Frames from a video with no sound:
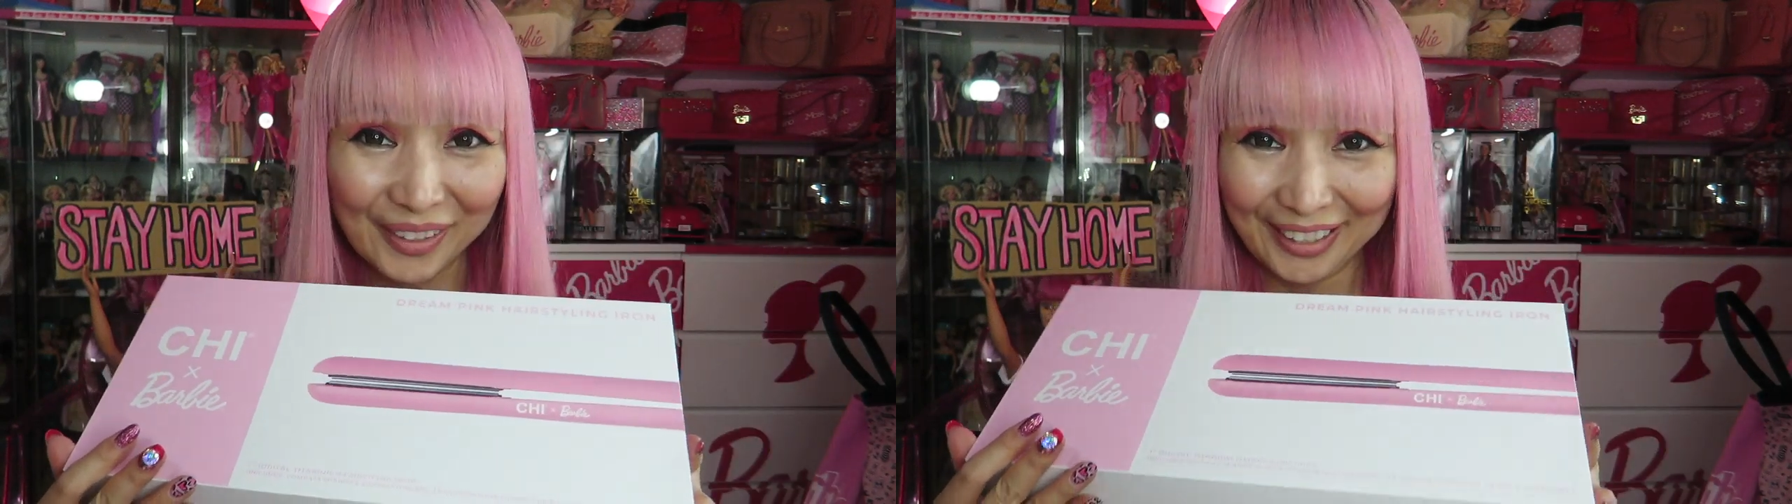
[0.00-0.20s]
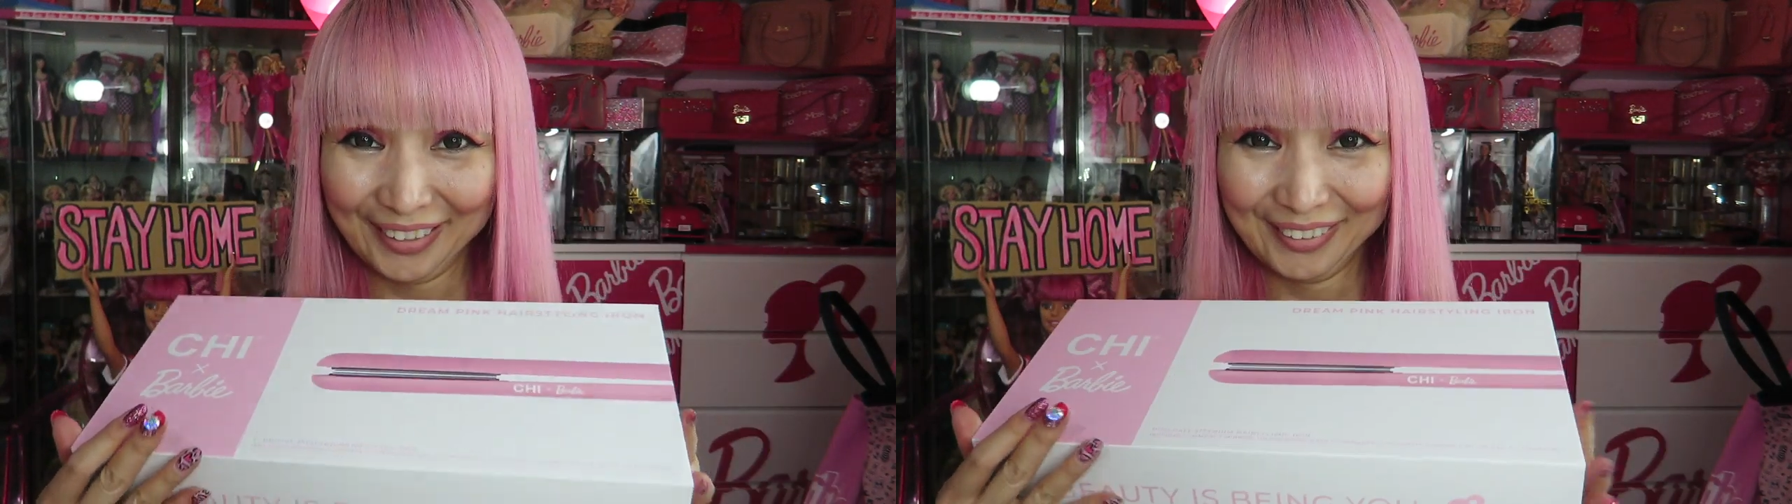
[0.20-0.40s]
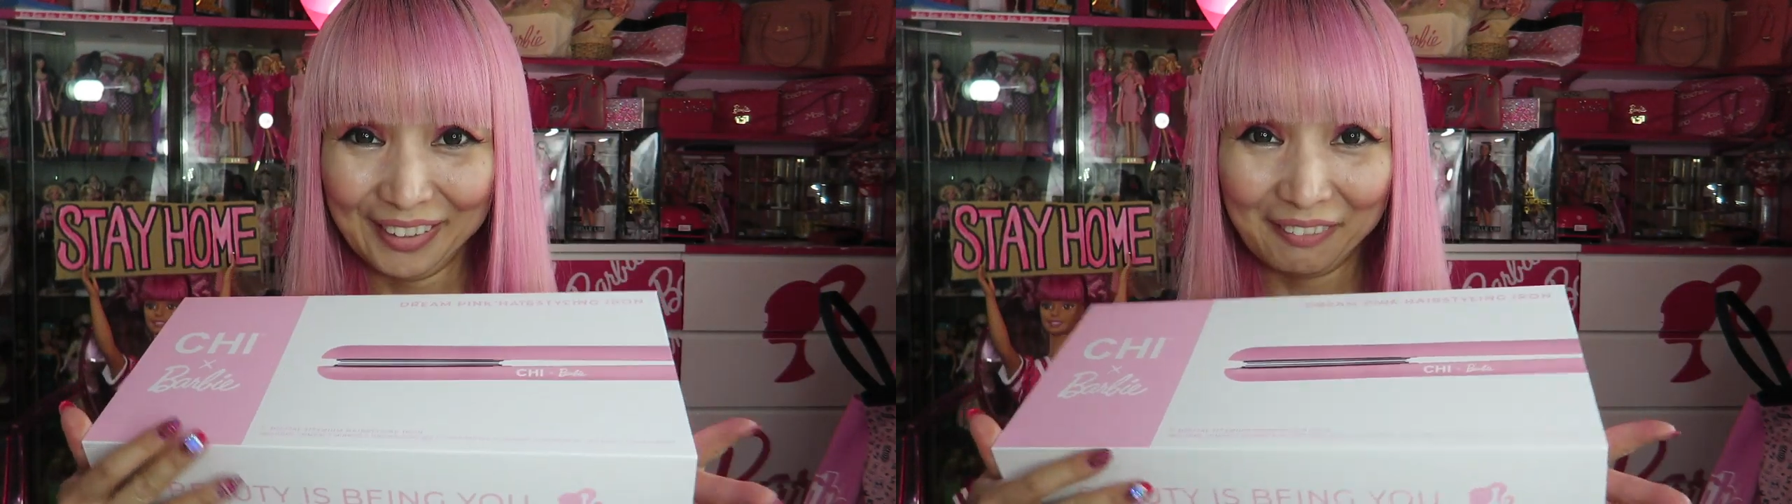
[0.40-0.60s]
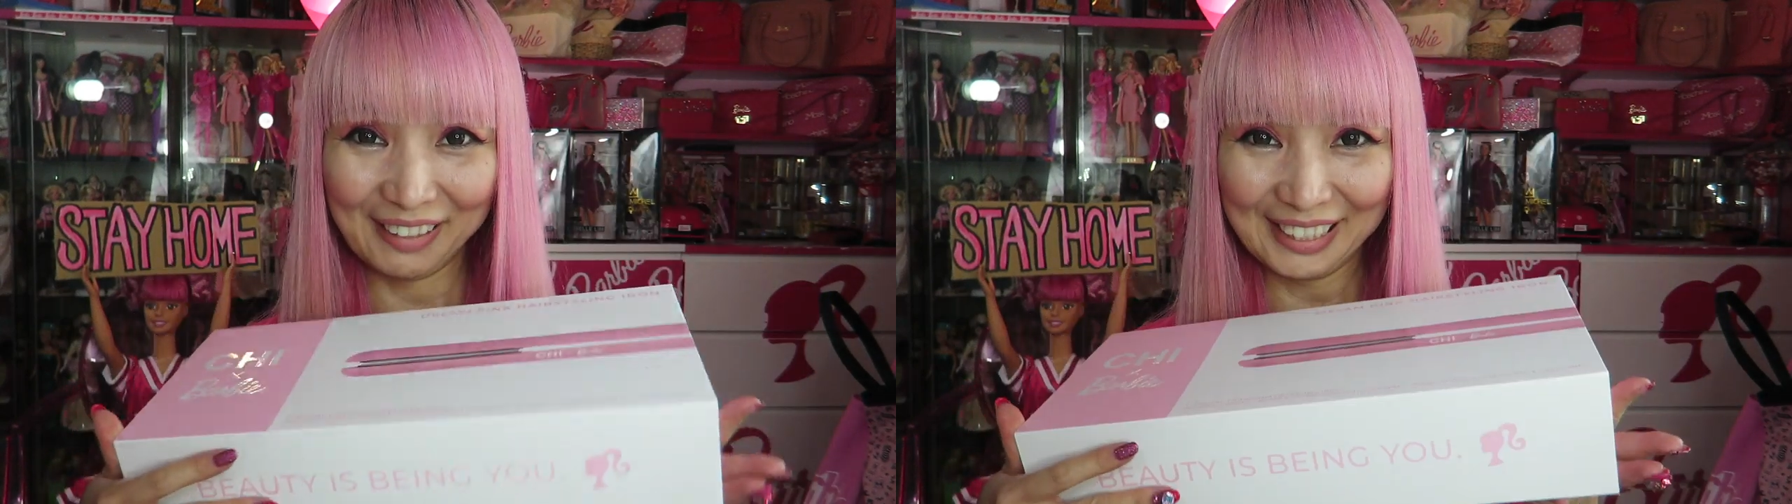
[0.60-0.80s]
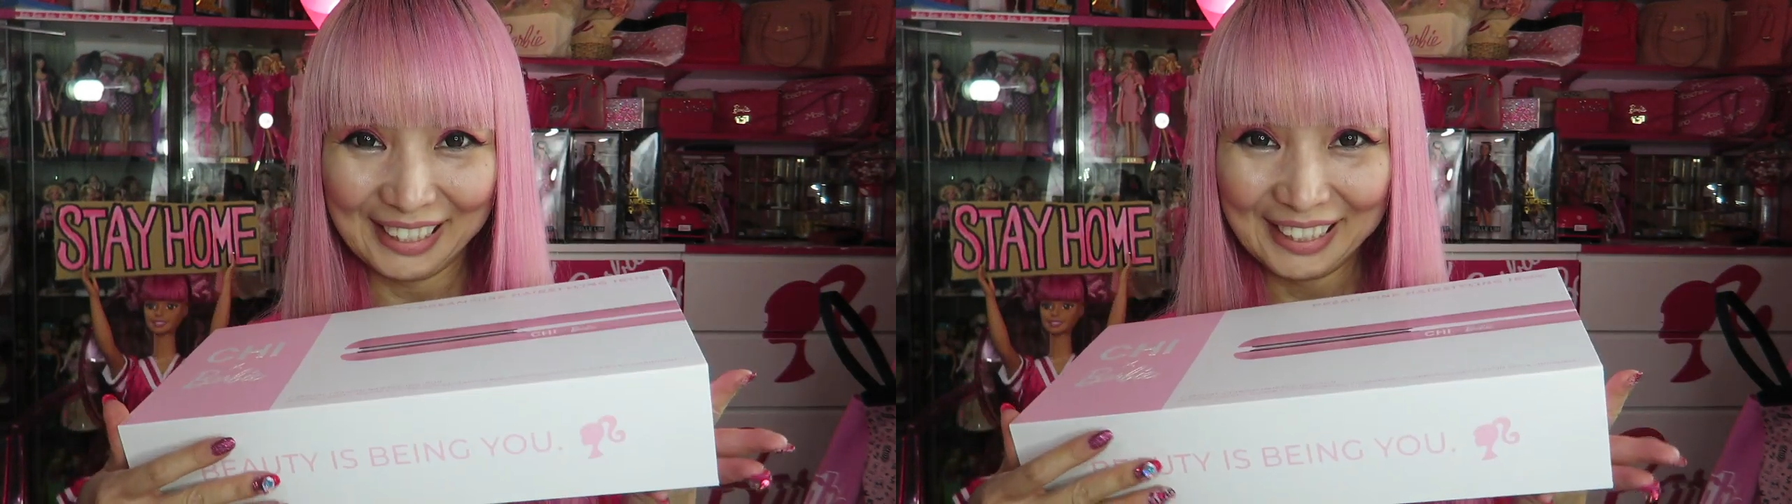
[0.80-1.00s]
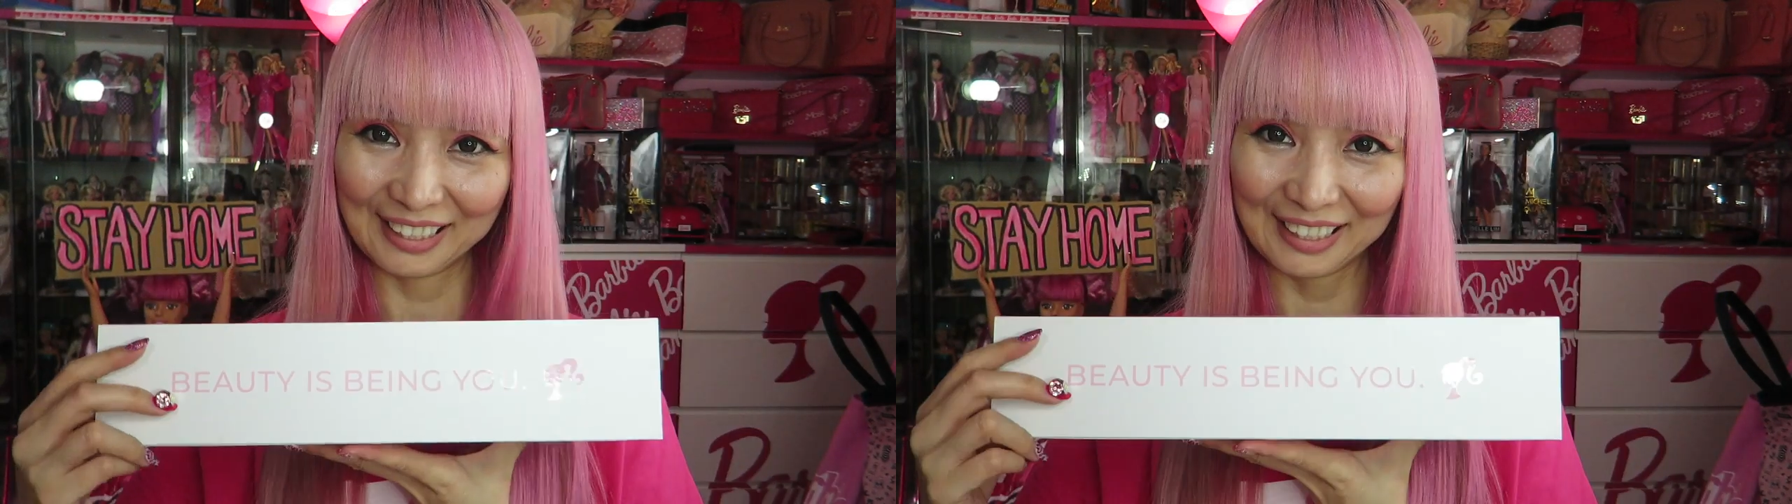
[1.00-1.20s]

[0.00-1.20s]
cute already.